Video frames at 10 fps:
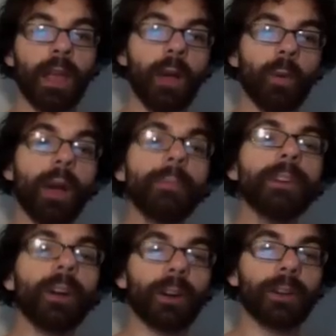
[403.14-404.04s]
Well, I'm going to
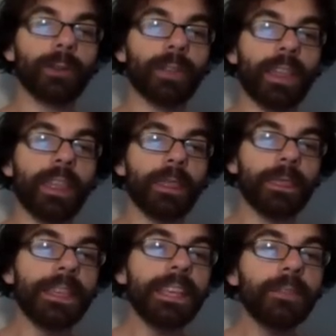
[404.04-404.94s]
argue that
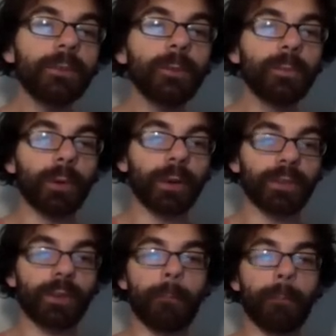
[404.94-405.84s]
these 2 boards
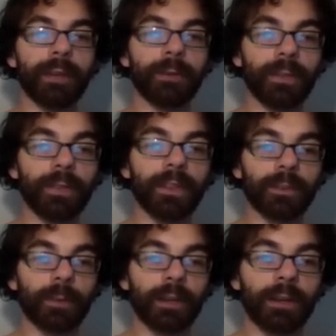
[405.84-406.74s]
are better than this
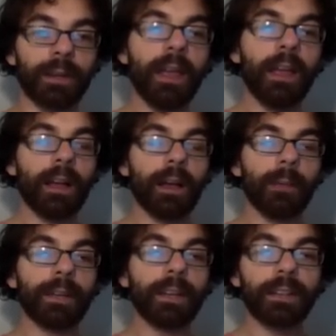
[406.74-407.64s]
one.
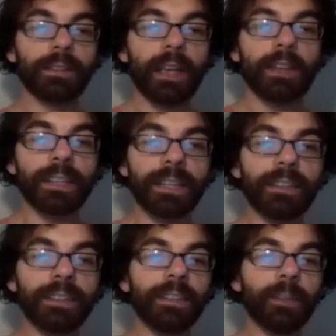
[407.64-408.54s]
Because to get
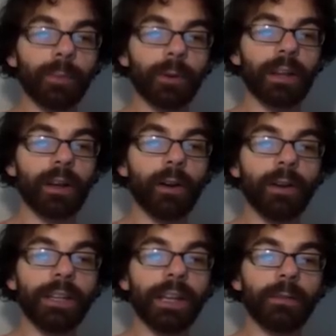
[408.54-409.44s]
to this board, I
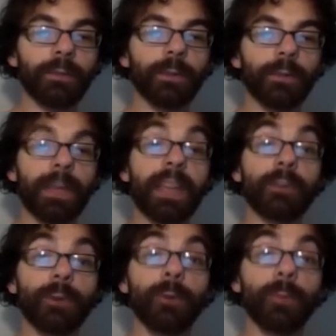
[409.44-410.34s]
already have to have made
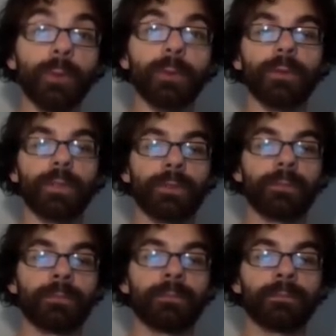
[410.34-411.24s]
2 moves.
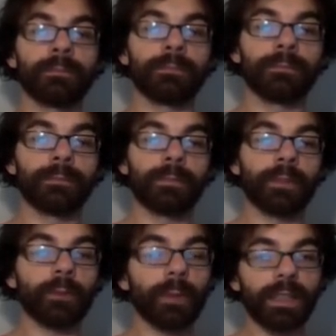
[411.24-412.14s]

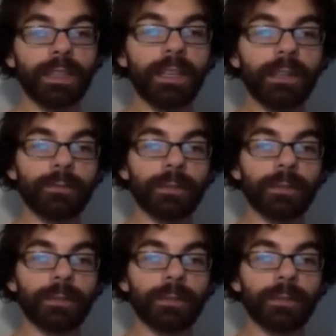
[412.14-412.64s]
So we can think of